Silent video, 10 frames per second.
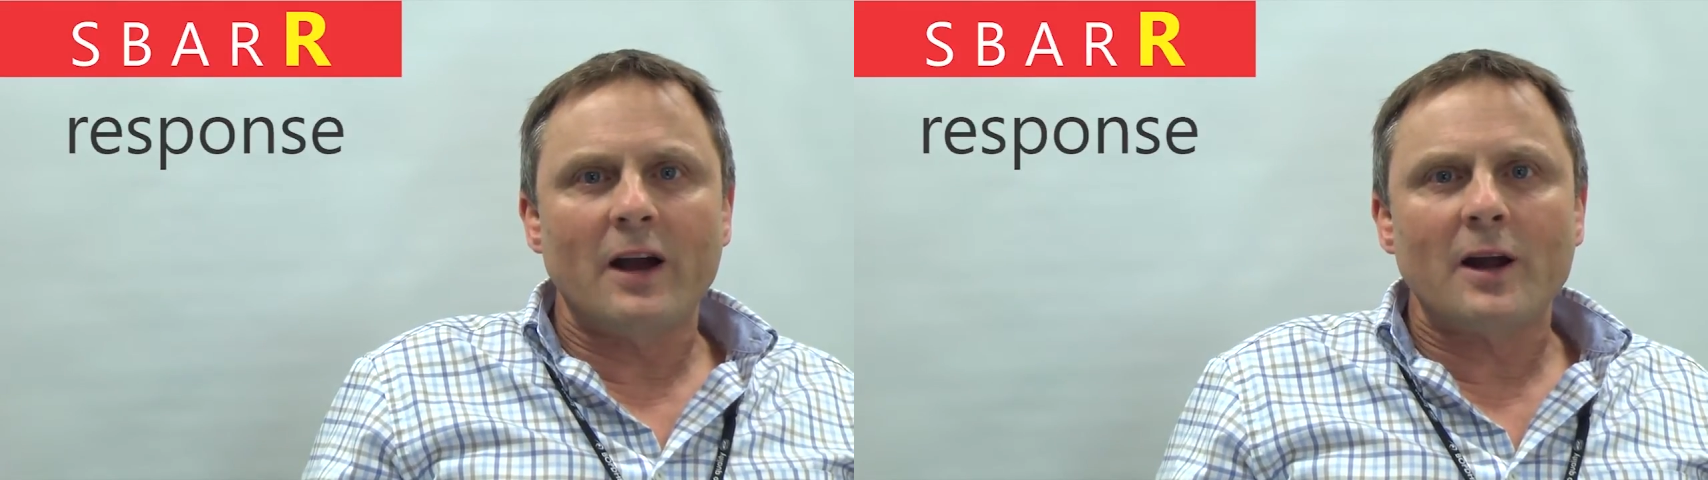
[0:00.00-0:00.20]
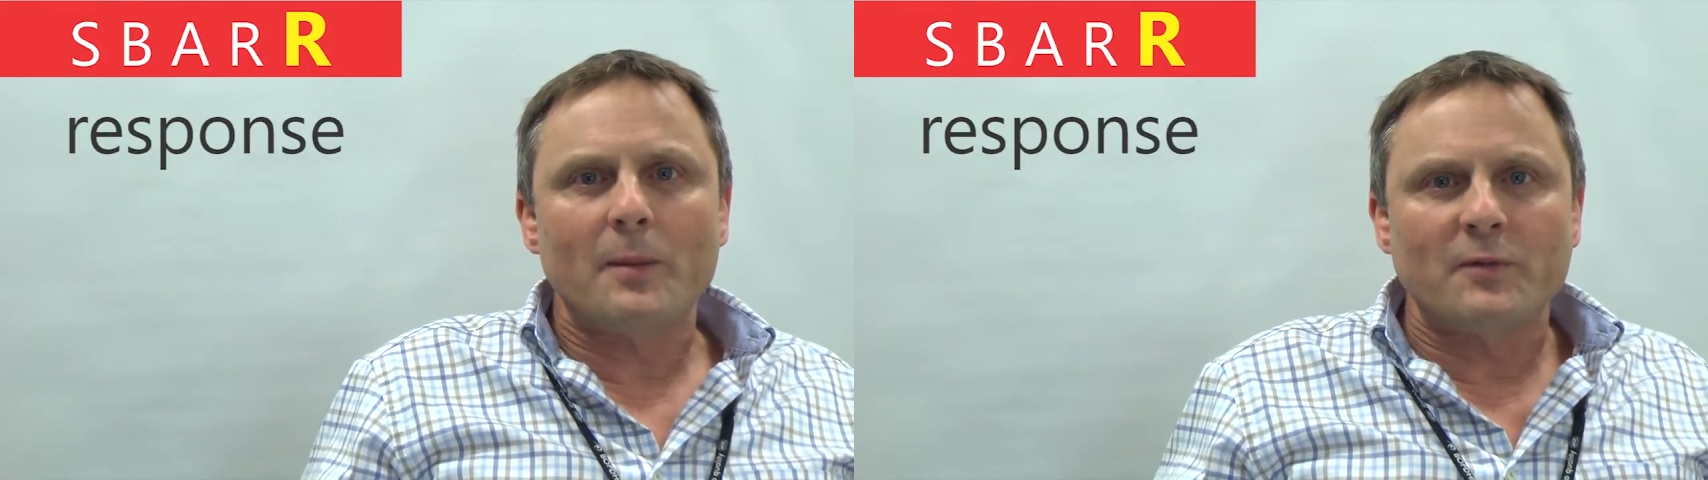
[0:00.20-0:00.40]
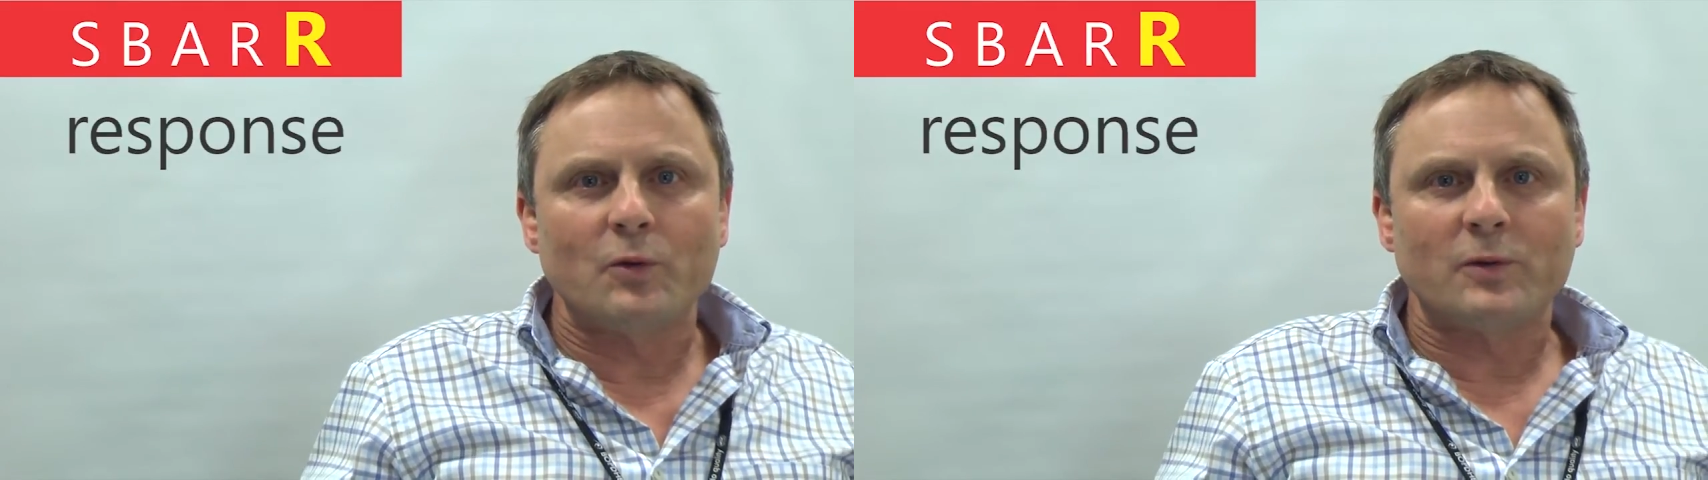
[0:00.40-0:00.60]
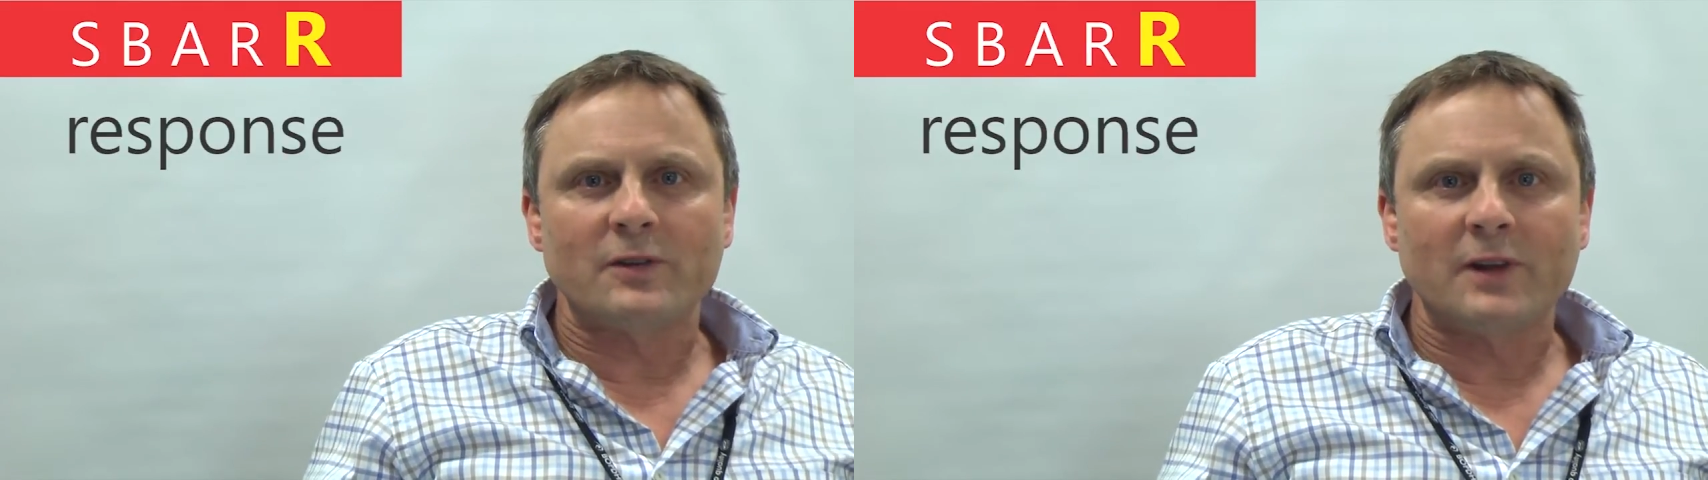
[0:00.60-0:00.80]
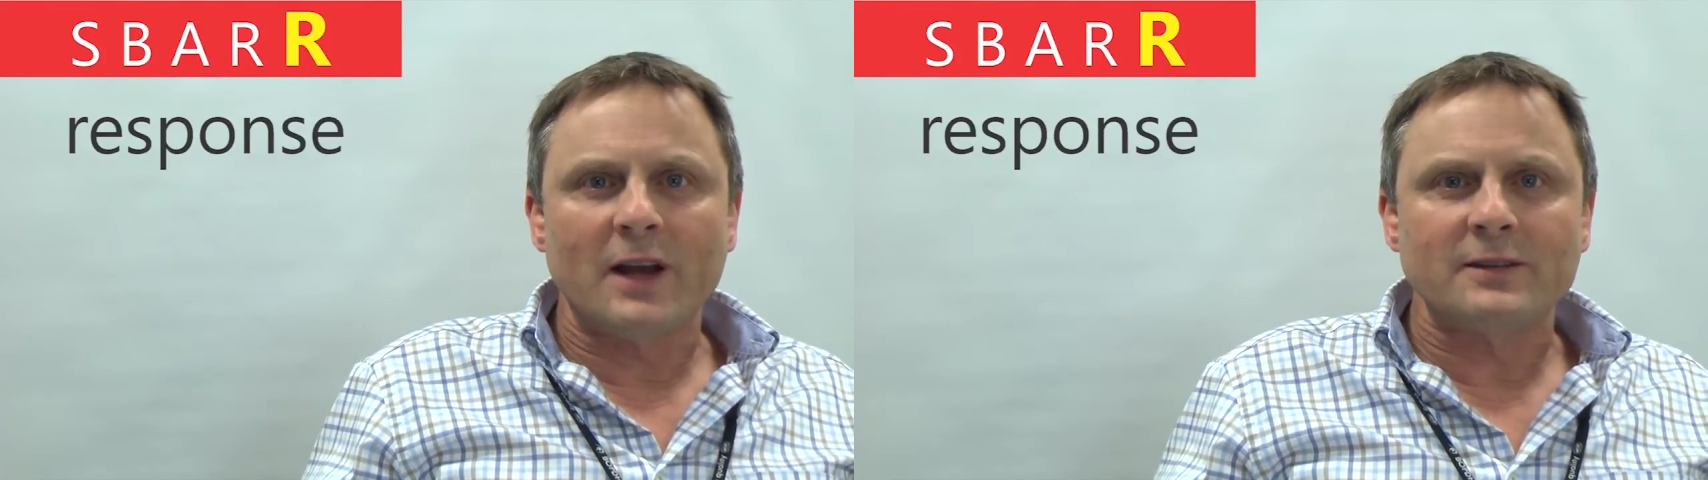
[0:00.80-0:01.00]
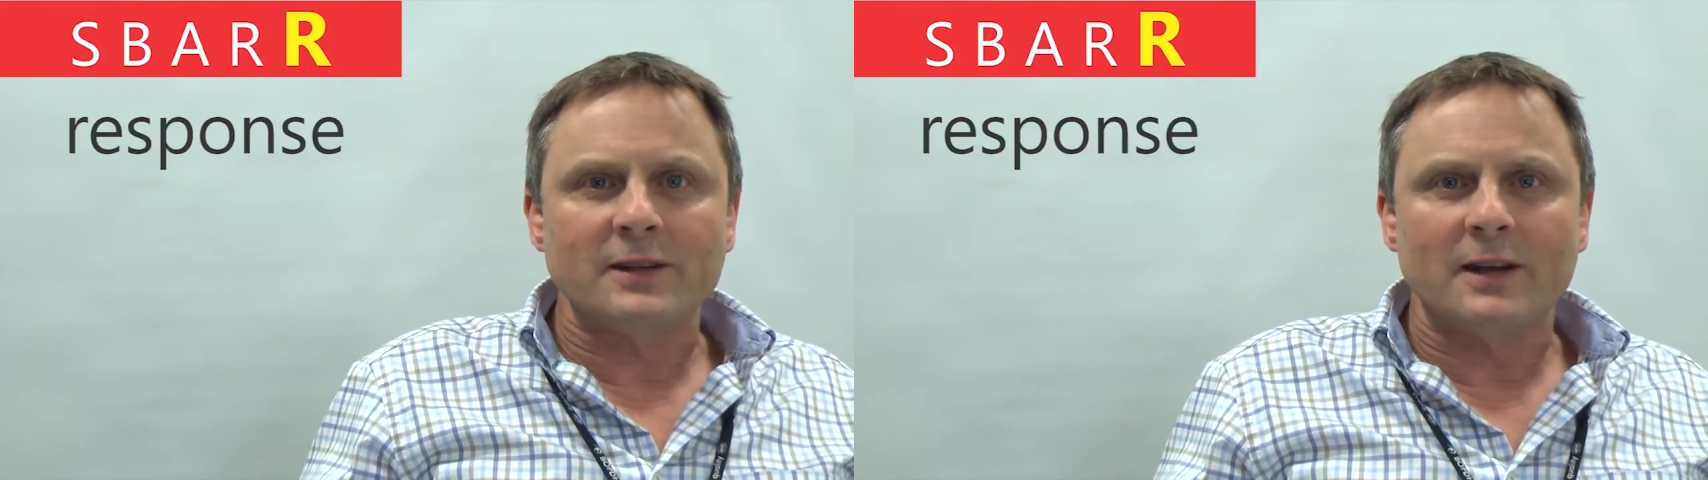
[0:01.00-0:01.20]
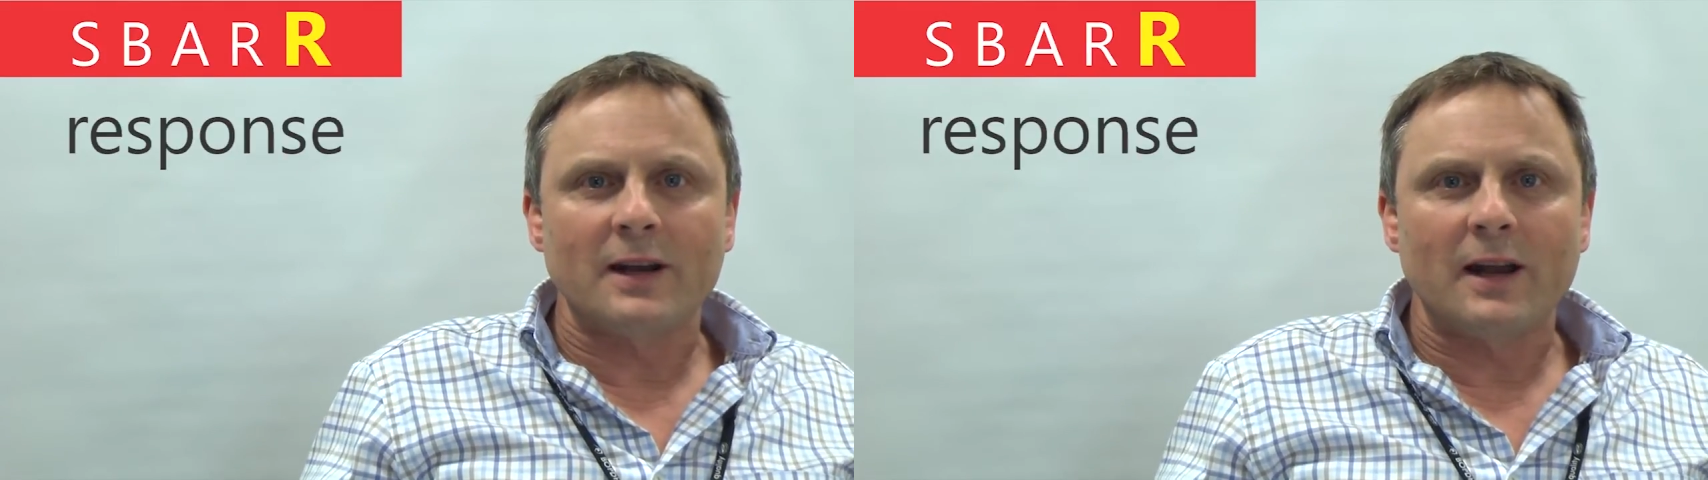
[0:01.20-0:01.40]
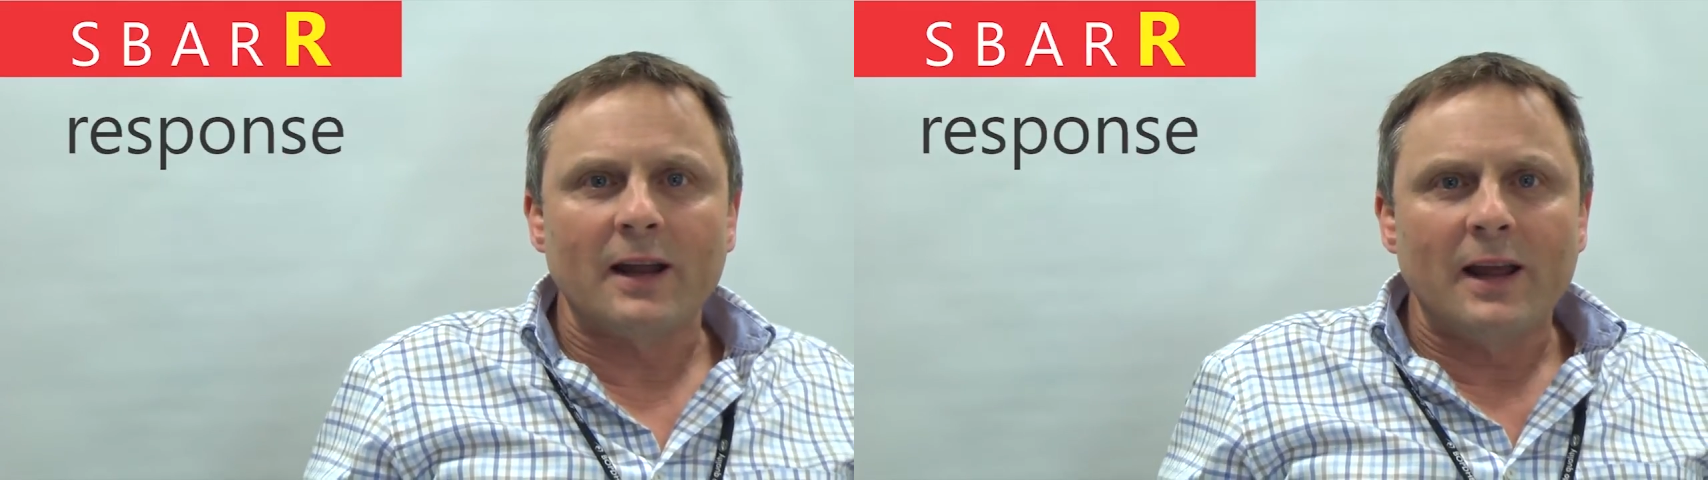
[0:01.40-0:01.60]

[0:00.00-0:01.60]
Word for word: outcome of your discussion?